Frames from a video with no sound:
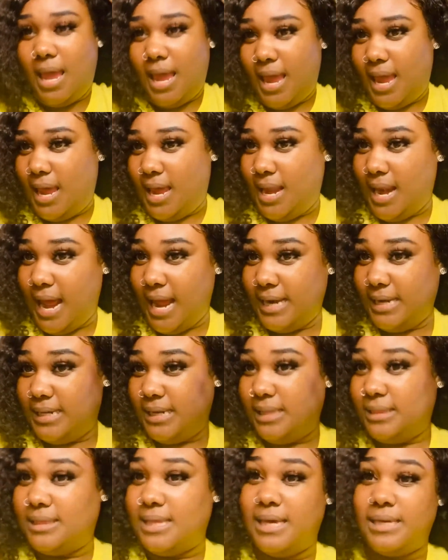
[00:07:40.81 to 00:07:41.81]
and I
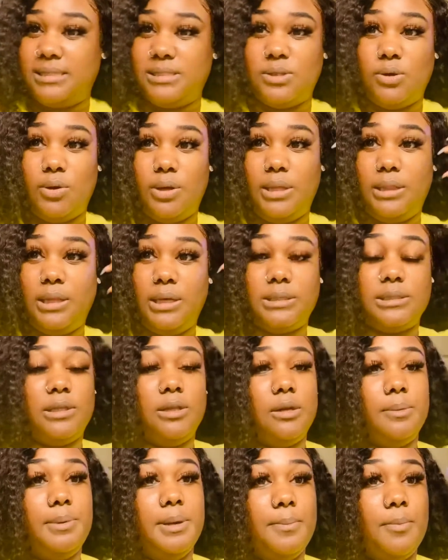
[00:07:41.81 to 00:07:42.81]
did that so it looks a
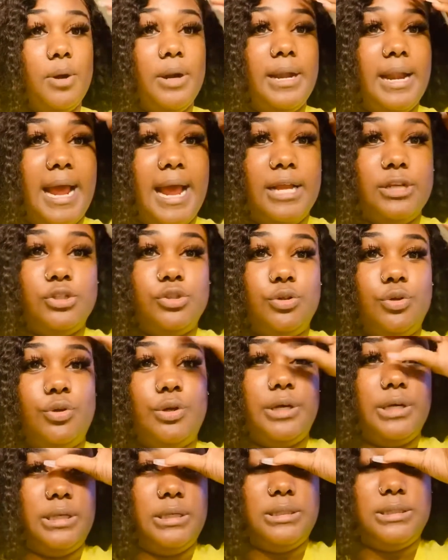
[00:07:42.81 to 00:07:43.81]
little bit more natural
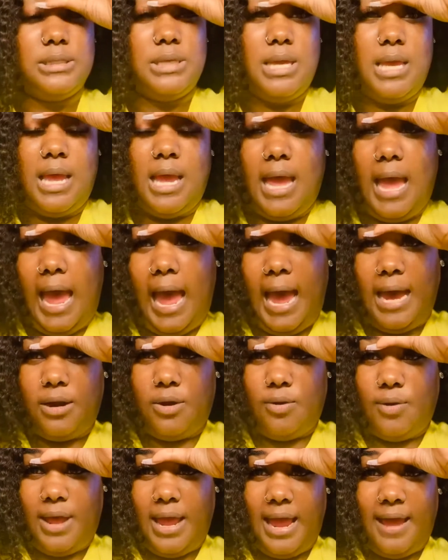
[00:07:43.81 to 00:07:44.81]
because I
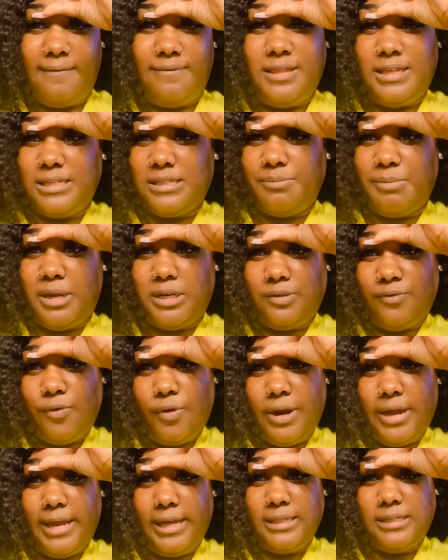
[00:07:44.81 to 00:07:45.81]
don't have this much
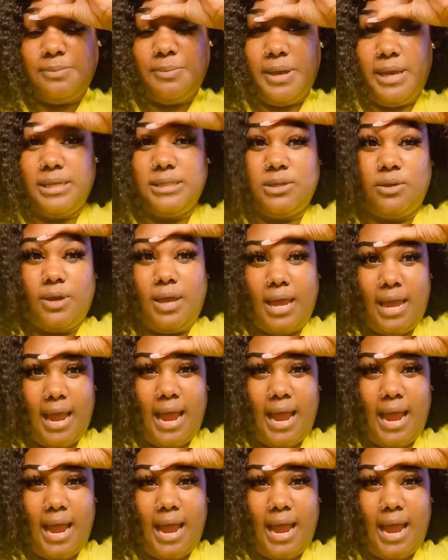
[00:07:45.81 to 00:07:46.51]
forehead space, okay?